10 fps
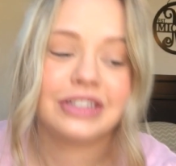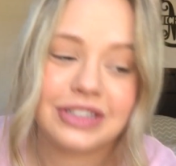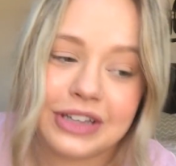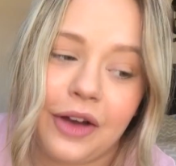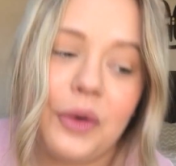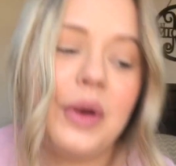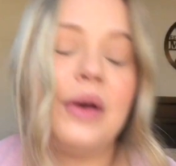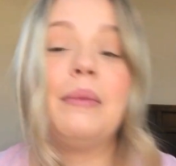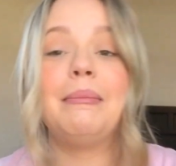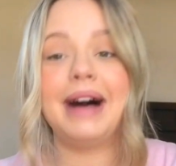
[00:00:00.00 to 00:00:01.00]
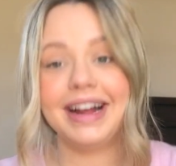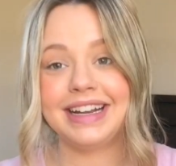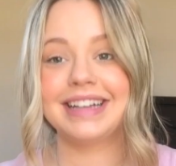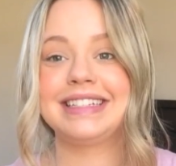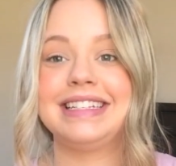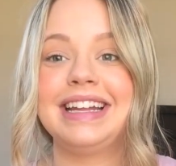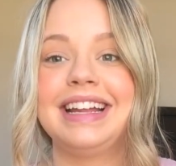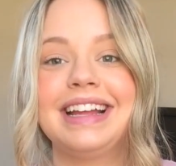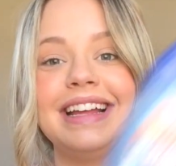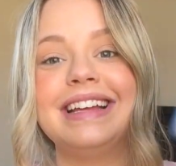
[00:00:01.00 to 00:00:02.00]
So my next
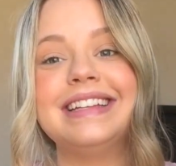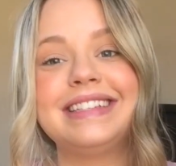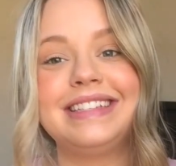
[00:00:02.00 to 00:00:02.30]
thing is